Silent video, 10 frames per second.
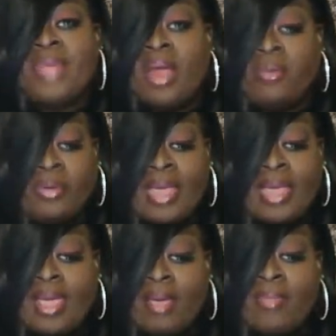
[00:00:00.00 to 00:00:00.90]
I really
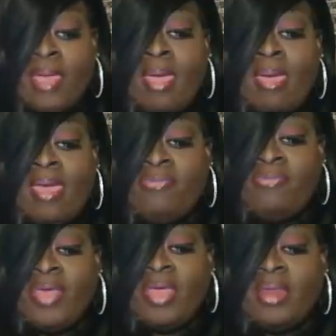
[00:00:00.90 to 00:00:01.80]
am.
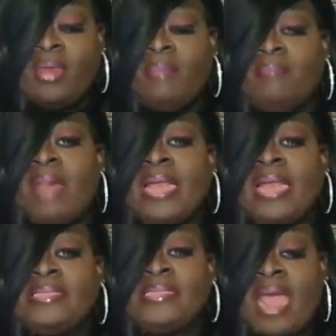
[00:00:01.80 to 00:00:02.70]
And then
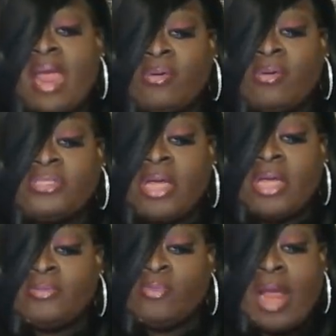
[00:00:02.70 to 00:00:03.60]
Miley Cyrus
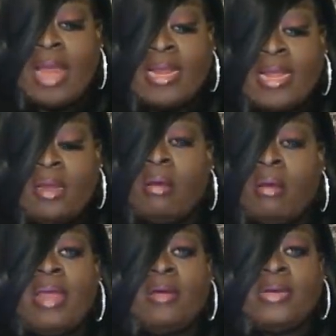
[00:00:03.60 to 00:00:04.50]
jumped right in.
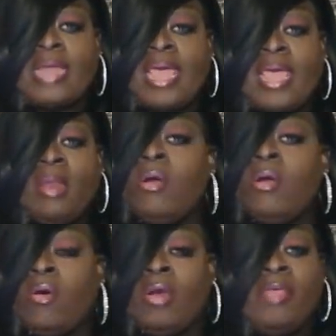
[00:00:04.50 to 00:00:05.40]
Her and her dad
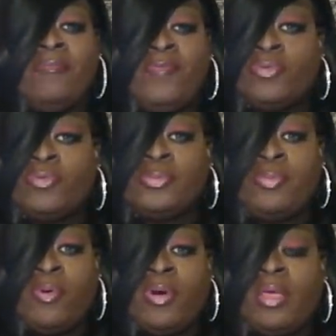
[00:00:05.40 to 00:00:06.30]
are in full
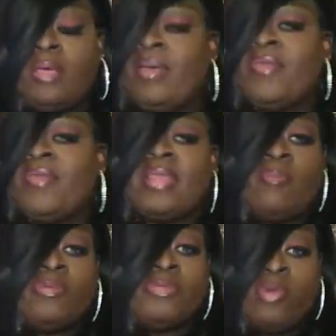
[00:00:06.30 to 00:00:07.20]
support of him. I thought
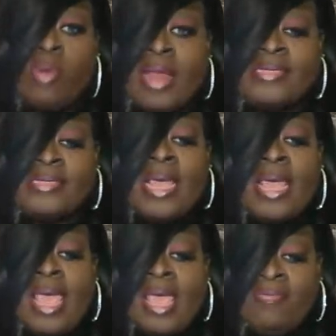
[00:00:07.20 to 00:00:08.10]
that was great.
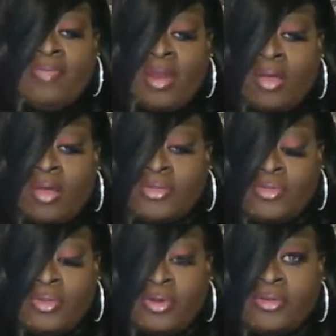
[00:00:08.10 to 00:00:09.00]
And then
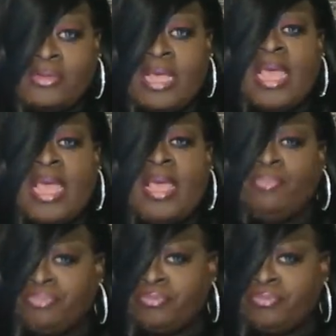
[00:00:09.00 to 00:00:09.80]
also there's a